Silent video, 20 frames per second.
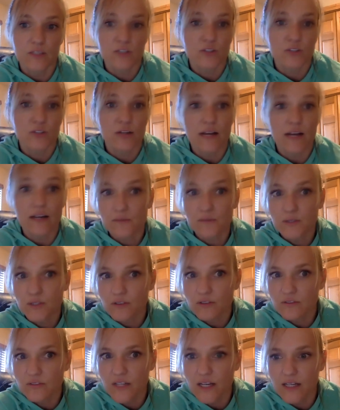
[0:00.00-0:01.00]
sure you add them to
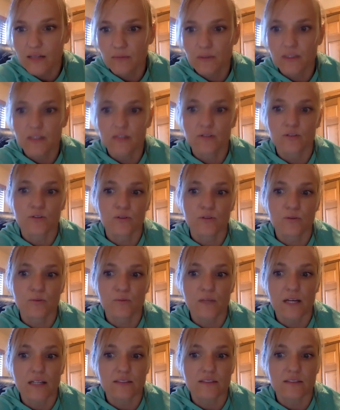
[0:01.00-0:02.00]
your VIP group.
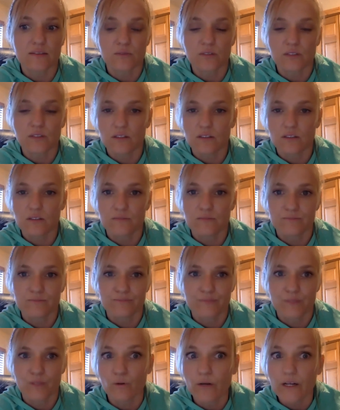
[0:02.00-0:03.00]
That's a really
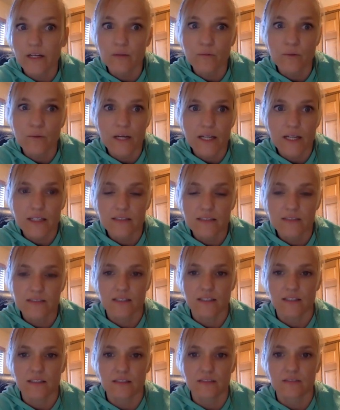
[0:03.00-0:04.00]
great way
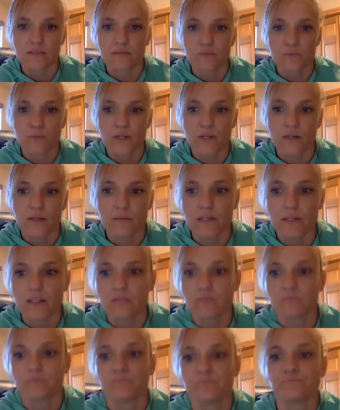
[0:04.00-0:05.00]
to bring them
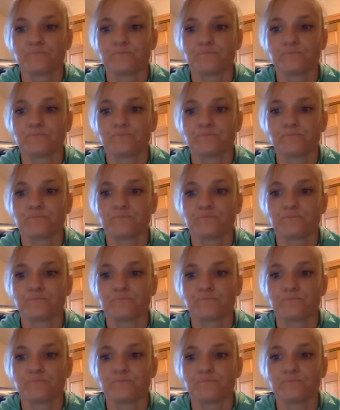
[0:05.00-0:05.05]
in.